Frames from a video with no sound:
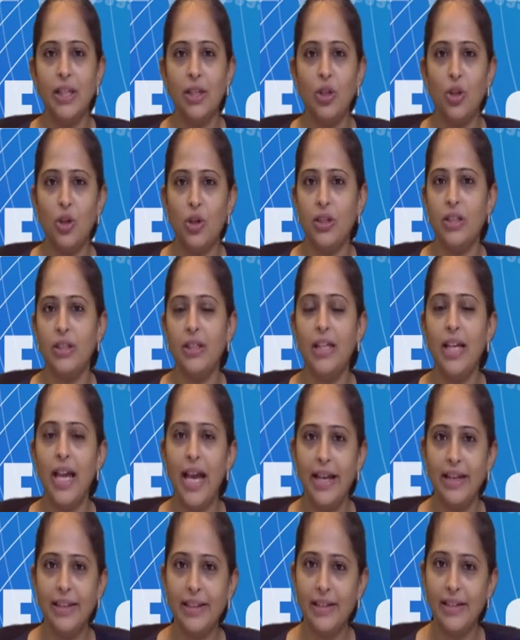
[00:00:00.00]
and not the
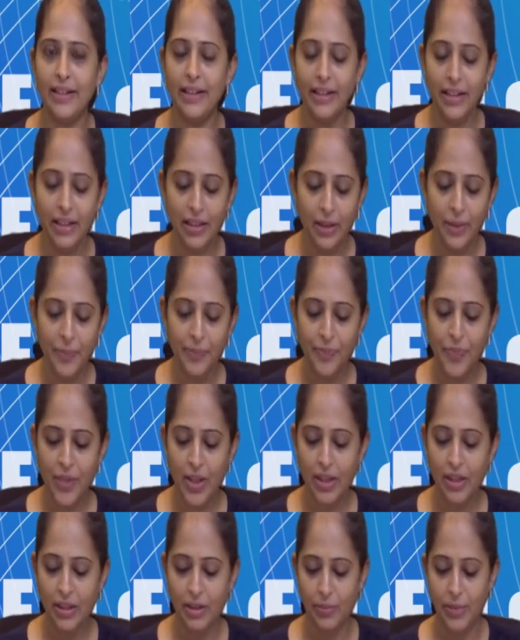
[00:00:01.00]
aggregate
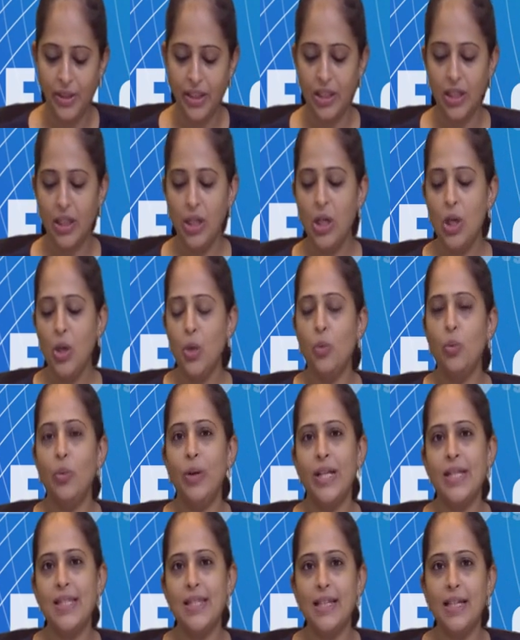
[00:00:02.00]
limit.
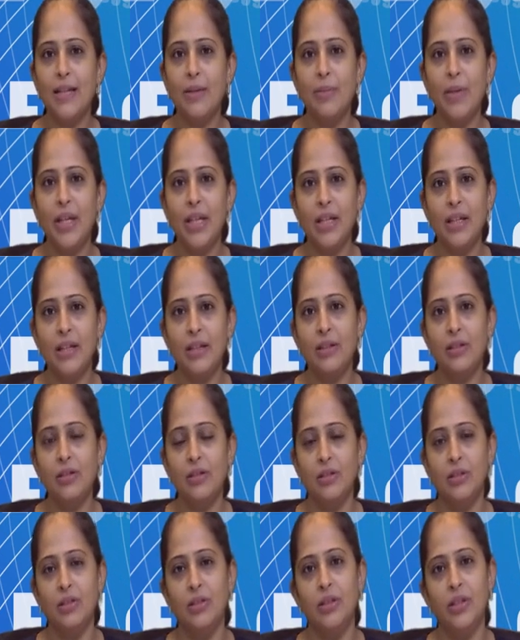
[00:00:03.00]
Once I make an
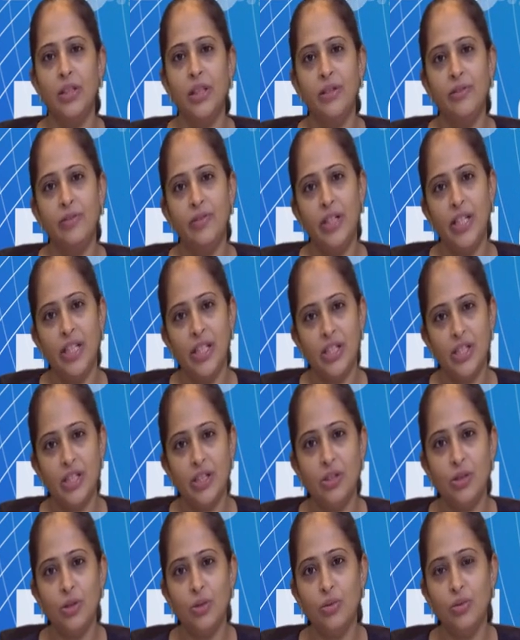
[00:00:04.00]

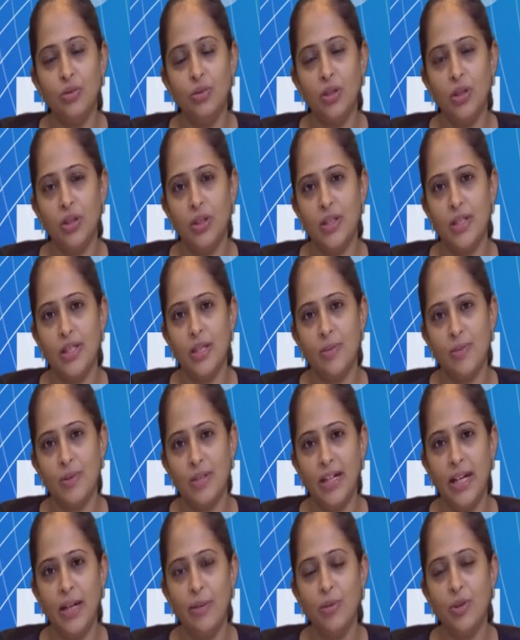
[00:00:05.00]
invitation to
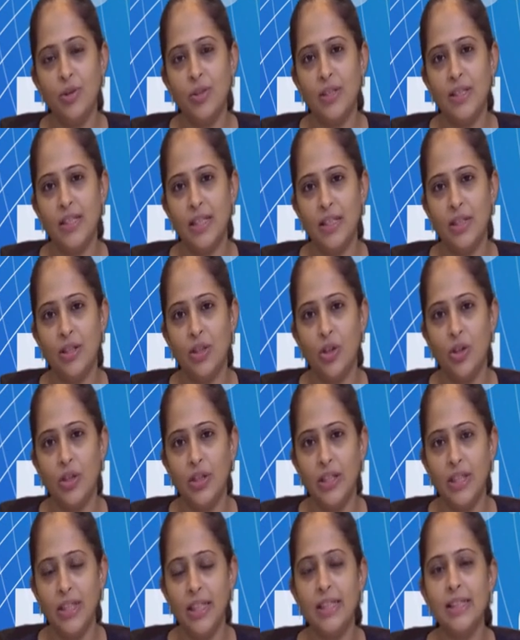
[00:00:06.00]
subscribe to the
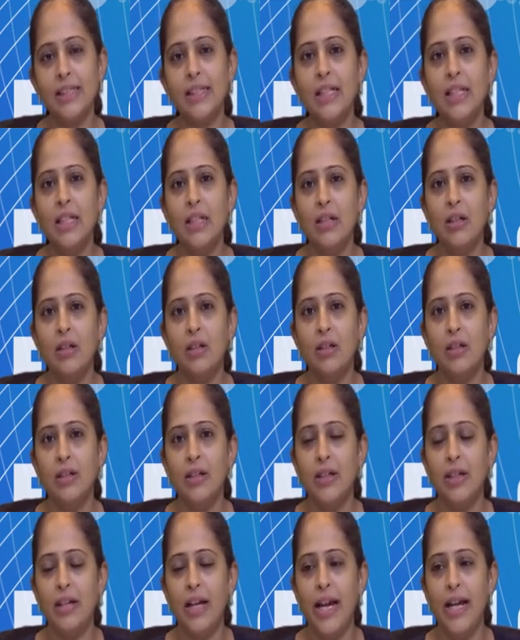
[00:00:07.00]
securities
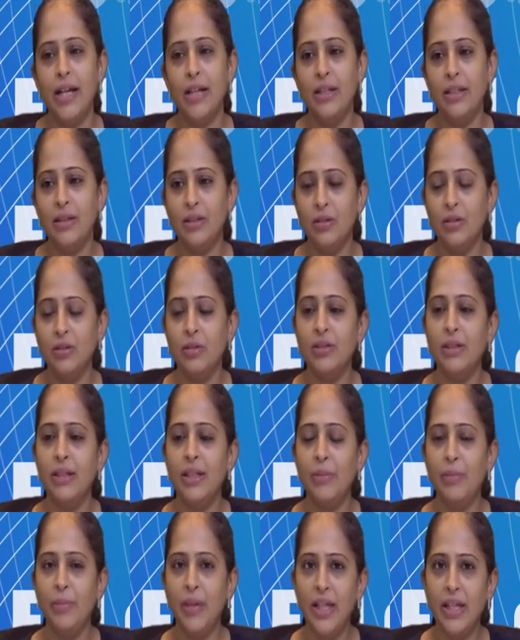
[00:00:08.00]
and
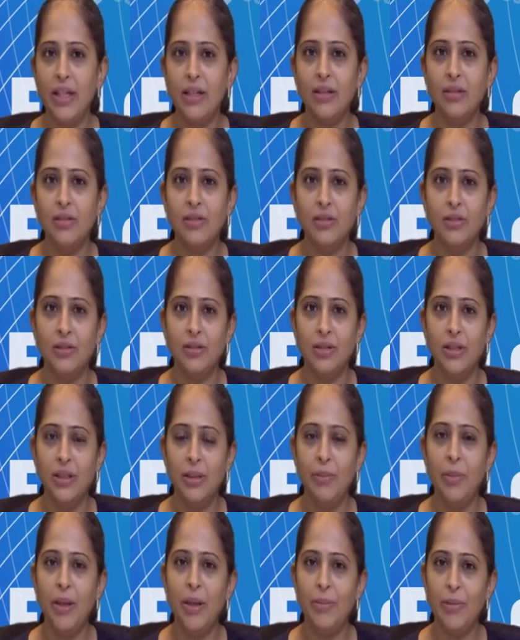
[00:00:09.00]
they make
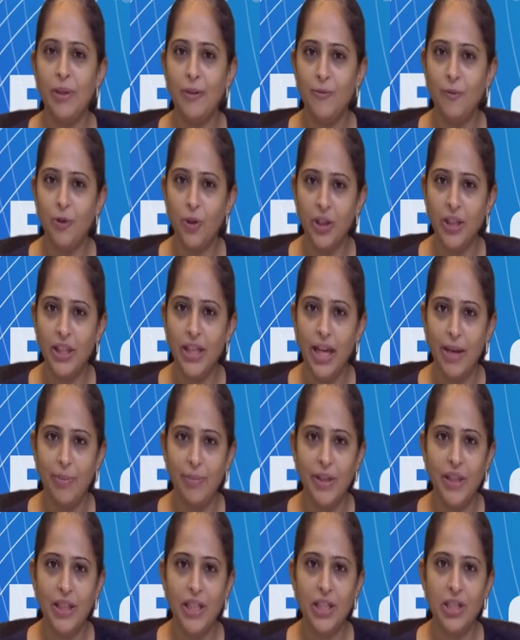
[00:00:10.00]
the payment for the
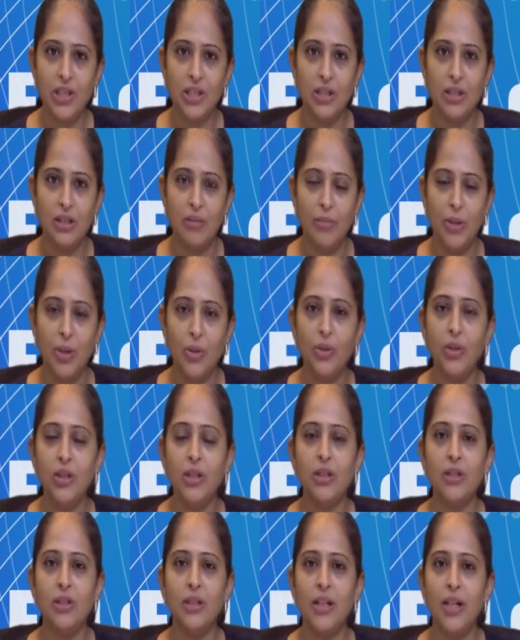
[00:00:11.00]
application
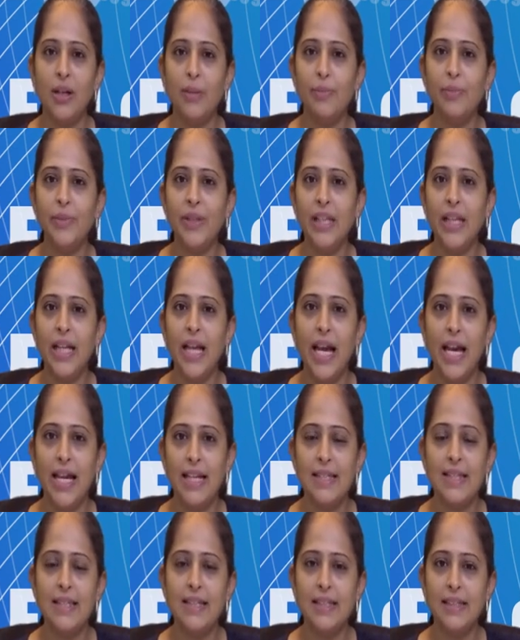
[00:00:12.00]
amount, the company
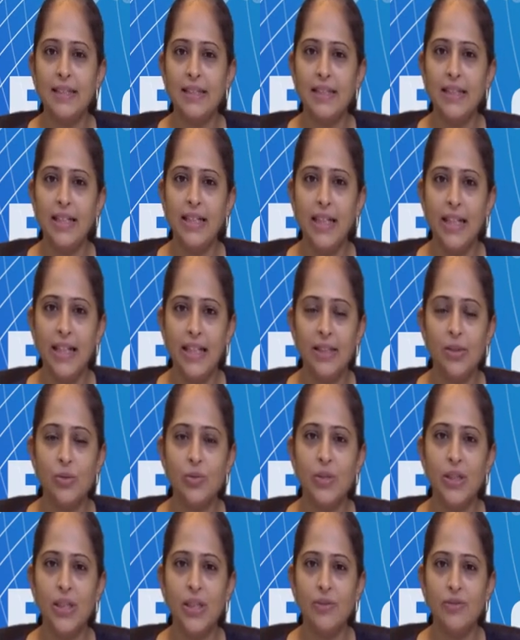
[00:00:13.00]
has 60
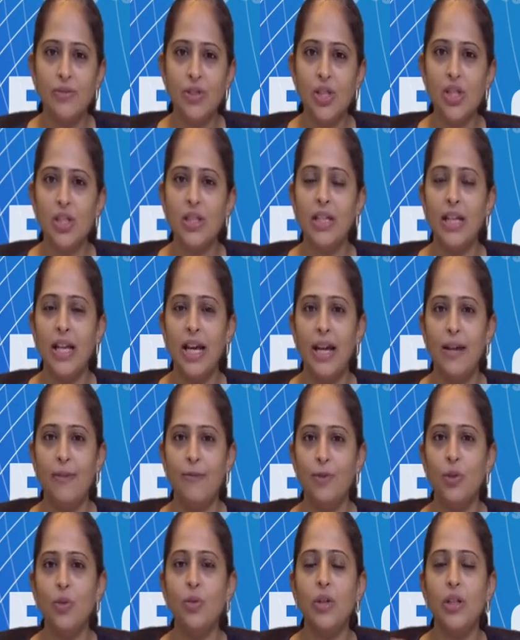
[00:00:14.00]
days within which they
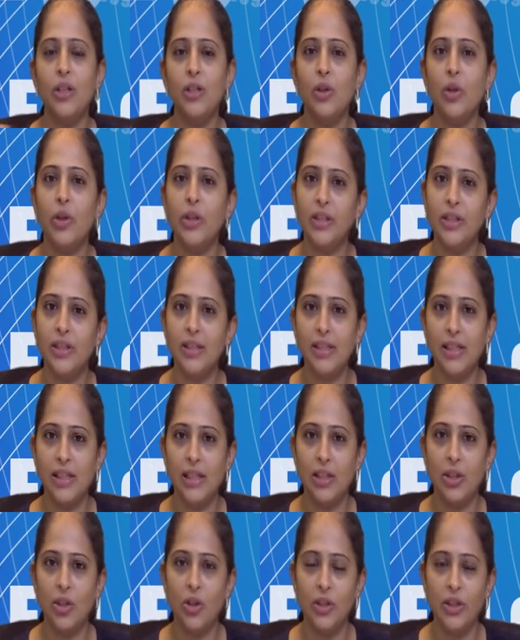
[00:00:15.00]
have to allot the
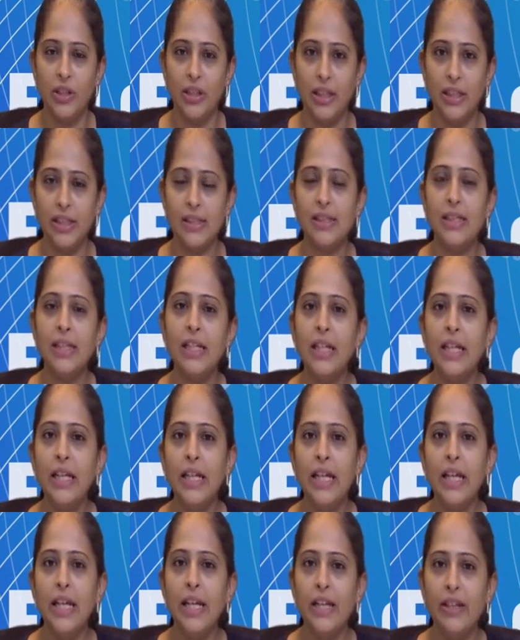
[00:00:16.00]
securities.
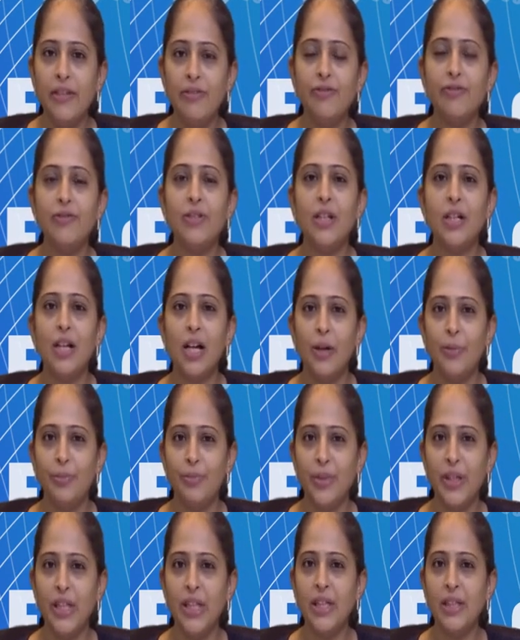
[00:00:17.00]
If the
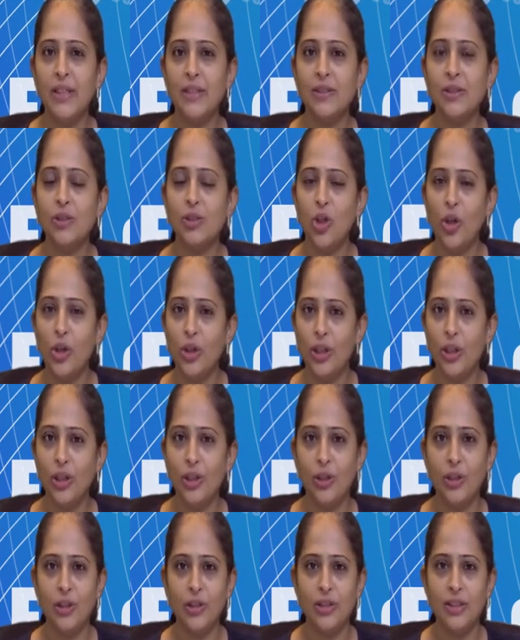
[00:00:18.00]
company does not
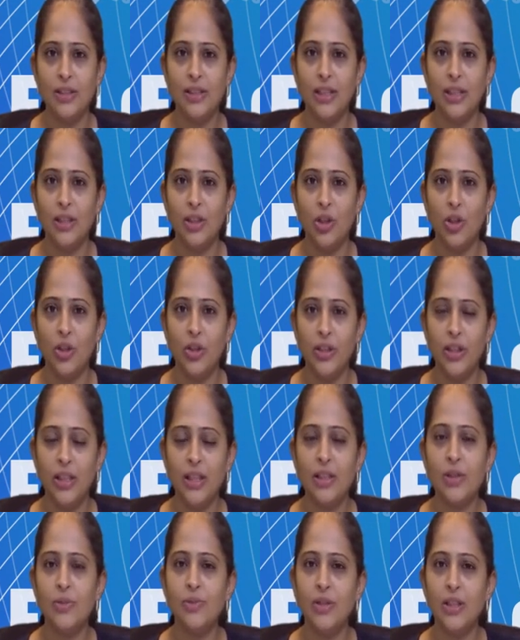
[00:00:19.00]
allot the
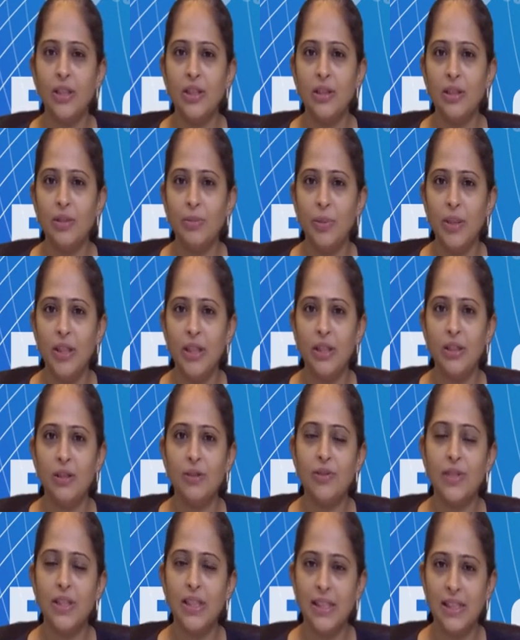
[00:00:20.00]
securities within the period
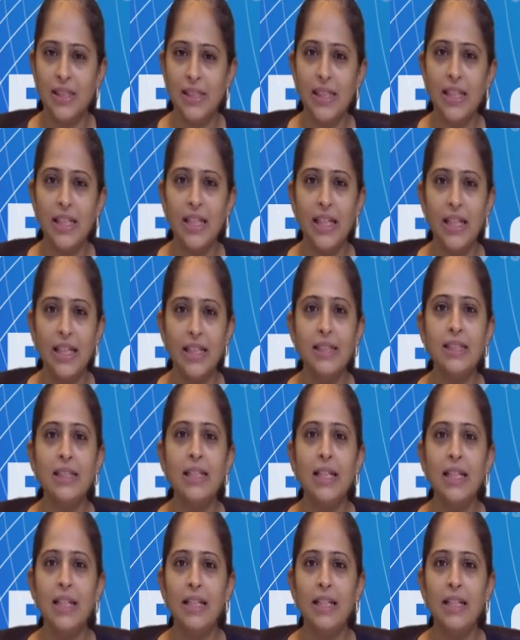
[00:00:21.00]
of 60 days,